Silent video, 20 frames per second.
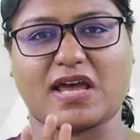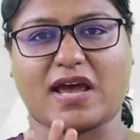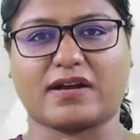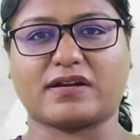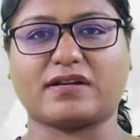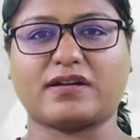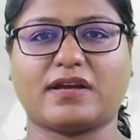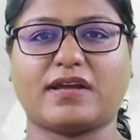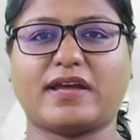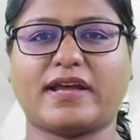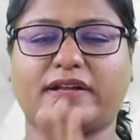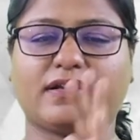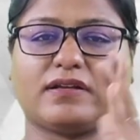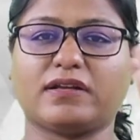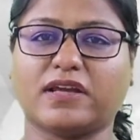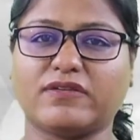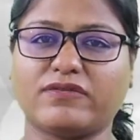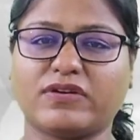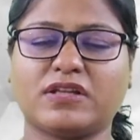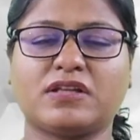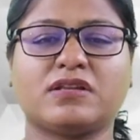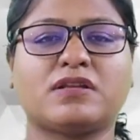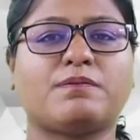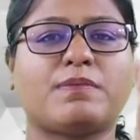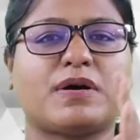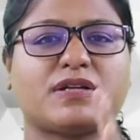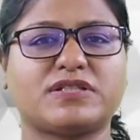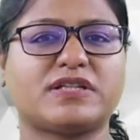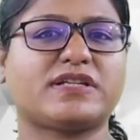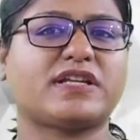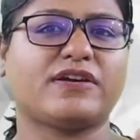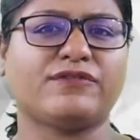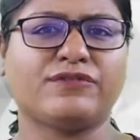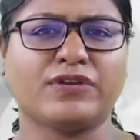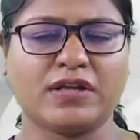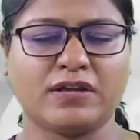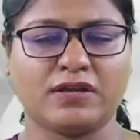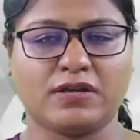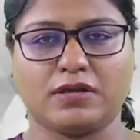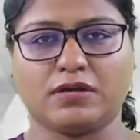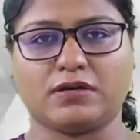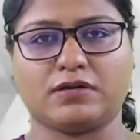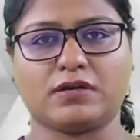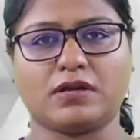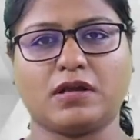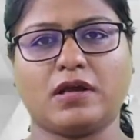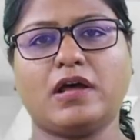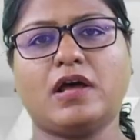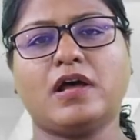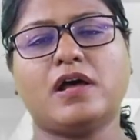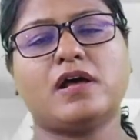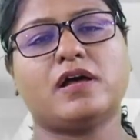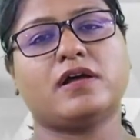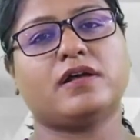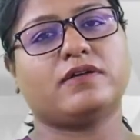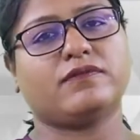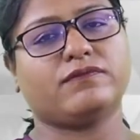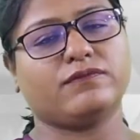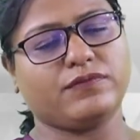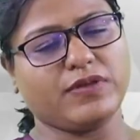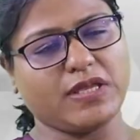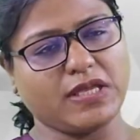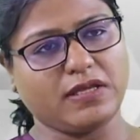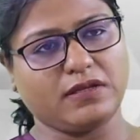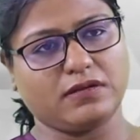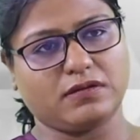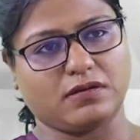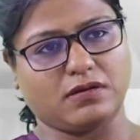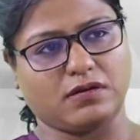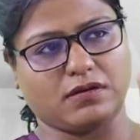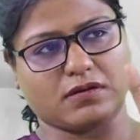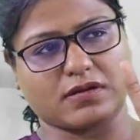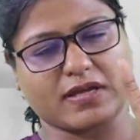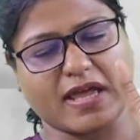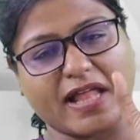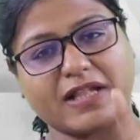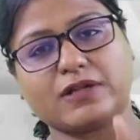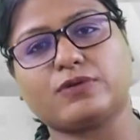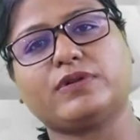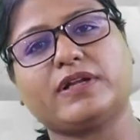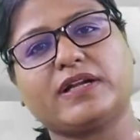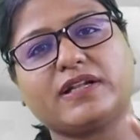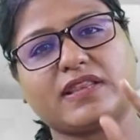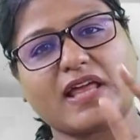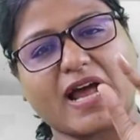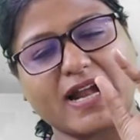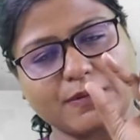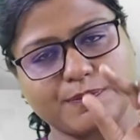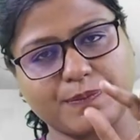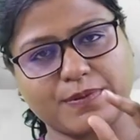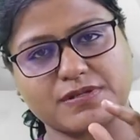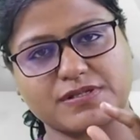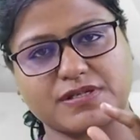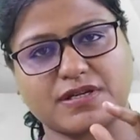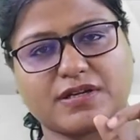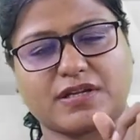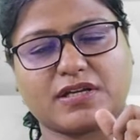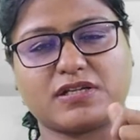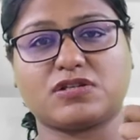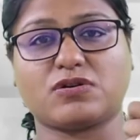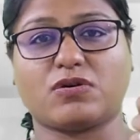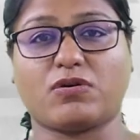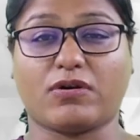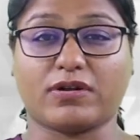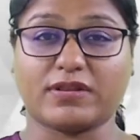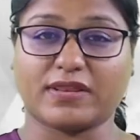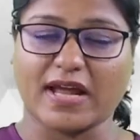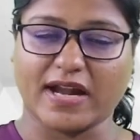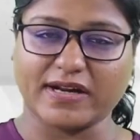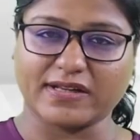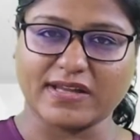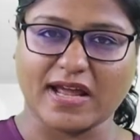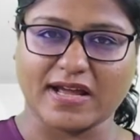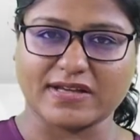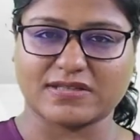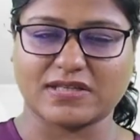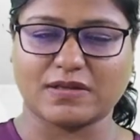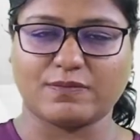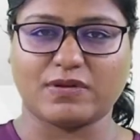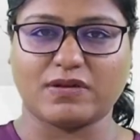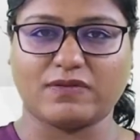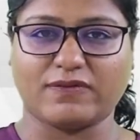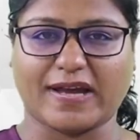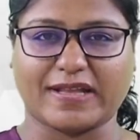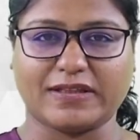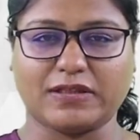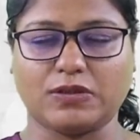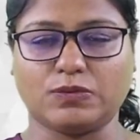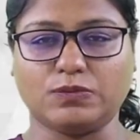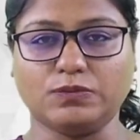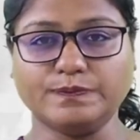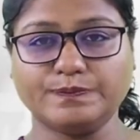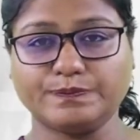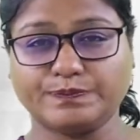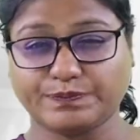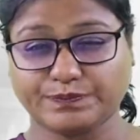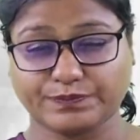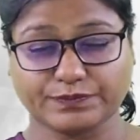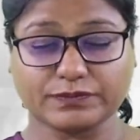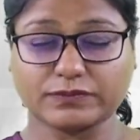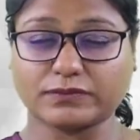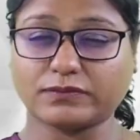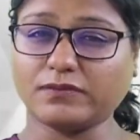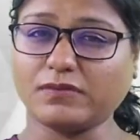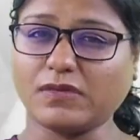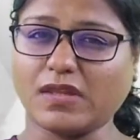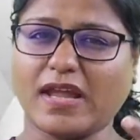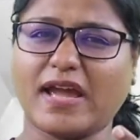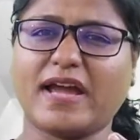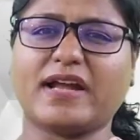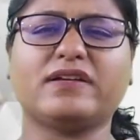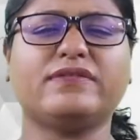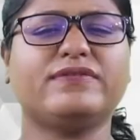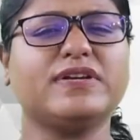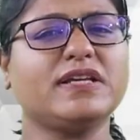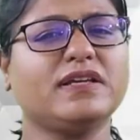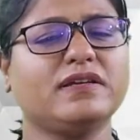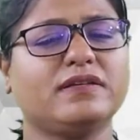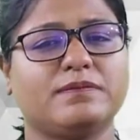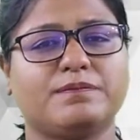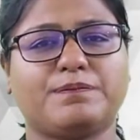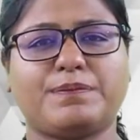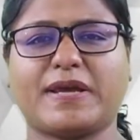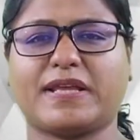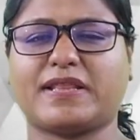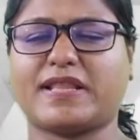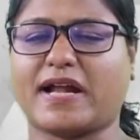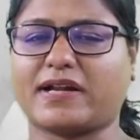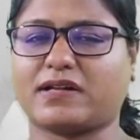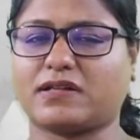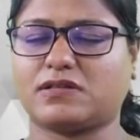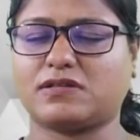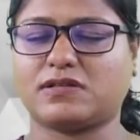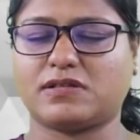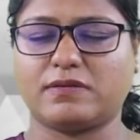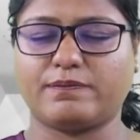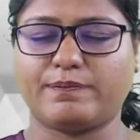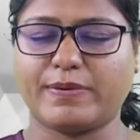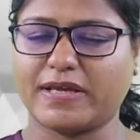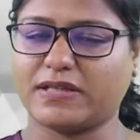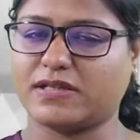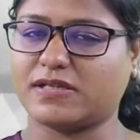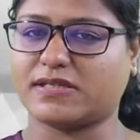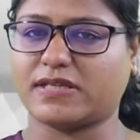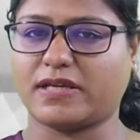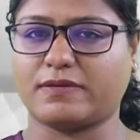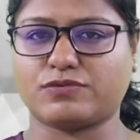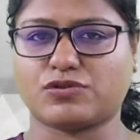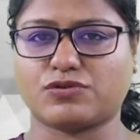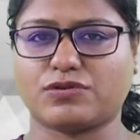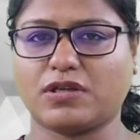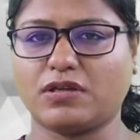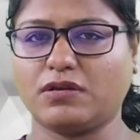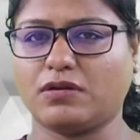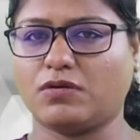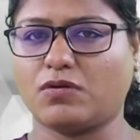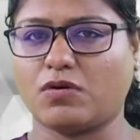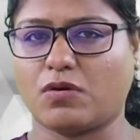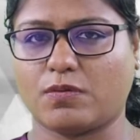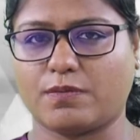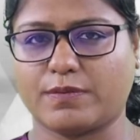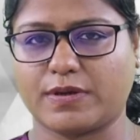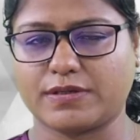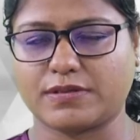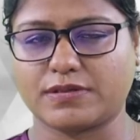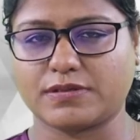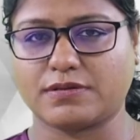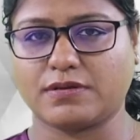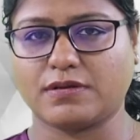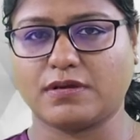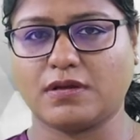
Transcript: Act and given in the budget every year. We calculate that percentage on that taxable value and we pay the same to the government.